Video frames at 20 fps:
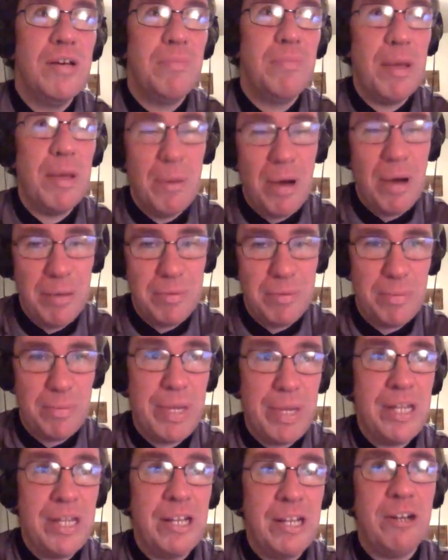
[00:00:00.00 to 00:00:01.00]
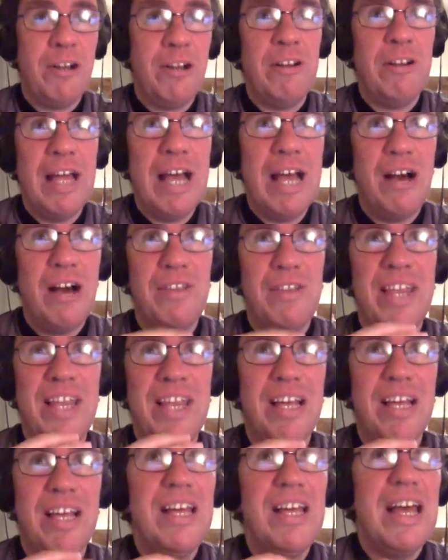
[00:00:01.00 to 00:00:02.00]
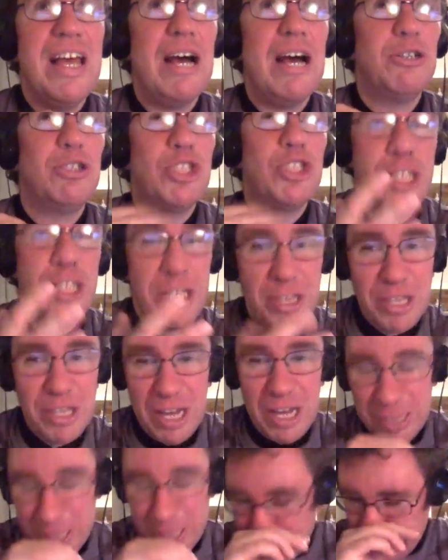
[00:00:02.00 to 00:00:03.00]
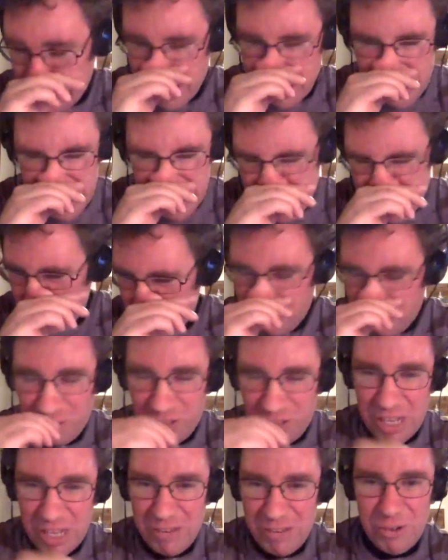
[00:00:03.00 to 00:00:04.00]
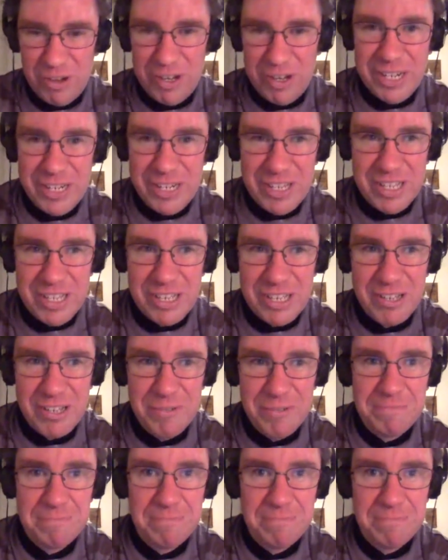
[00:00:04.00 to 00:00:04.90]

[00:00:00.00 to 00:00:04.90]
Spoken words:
my mom's opinion on how she thought they got the dill flavor into the